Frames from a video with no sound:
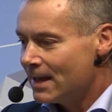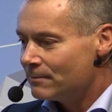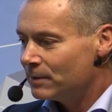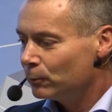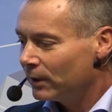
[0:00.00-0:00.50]

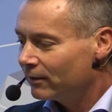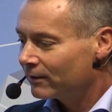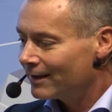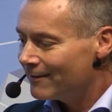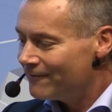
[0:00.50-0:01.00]
But what
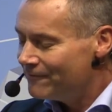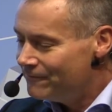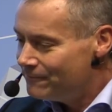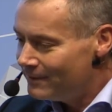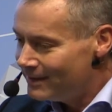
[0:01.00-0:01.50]
is
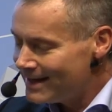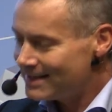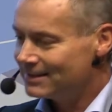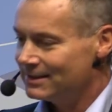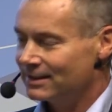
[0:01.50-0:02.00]

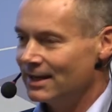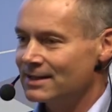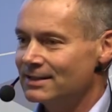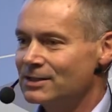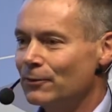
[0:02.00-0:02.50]
less
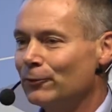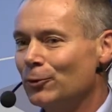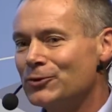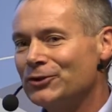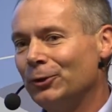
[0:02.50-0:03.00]
discussed is, of
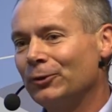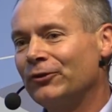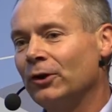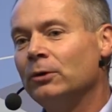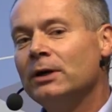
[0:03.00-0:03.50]
course,
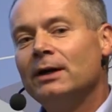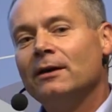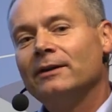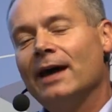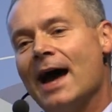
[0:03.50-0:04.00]
also
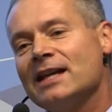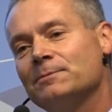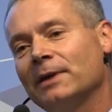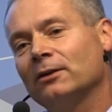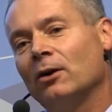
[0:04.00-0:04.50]
the
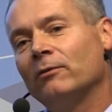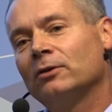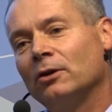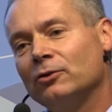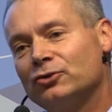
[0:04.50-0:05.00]
aspect of
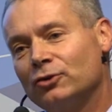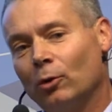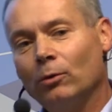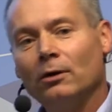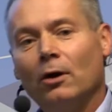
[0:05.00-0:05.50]

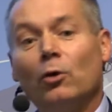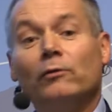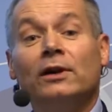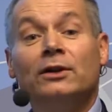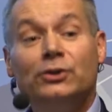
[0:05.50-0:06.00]
control
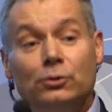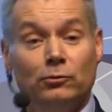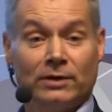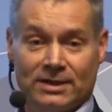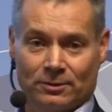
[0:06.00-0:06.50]
over new
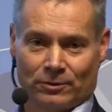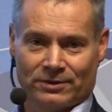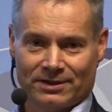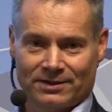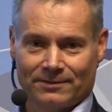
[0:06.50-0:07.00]

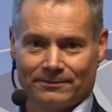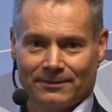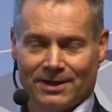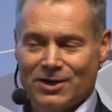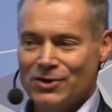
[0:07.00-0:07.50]
resources.
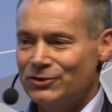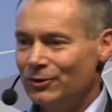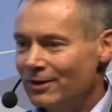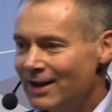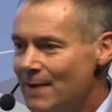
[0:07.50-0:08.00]
So
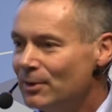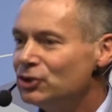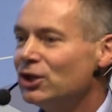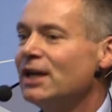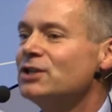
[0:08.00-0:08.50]
climate
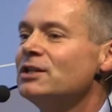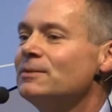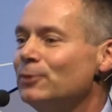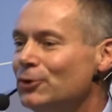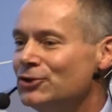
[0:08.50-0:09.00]
change is
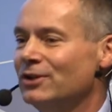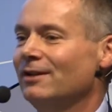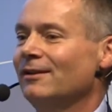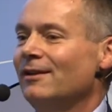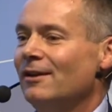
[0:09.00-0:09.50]

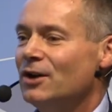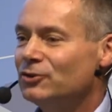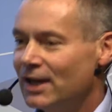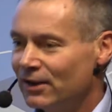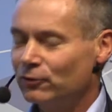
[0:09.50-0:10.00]
pushing a
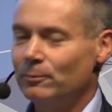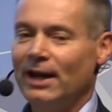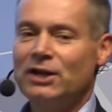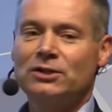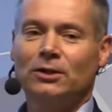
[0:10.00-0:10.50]

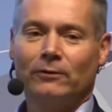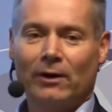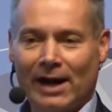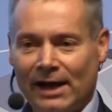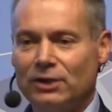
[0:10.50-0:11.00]
transformation of
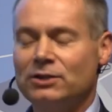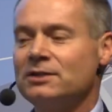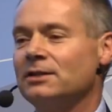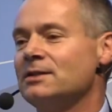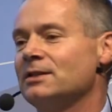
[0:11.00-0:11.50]
our energy
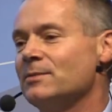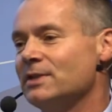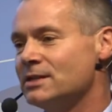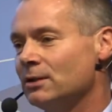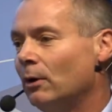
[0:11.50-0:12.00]
systems
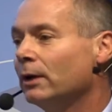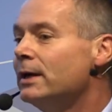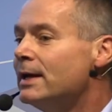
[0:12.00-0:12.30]
and so on.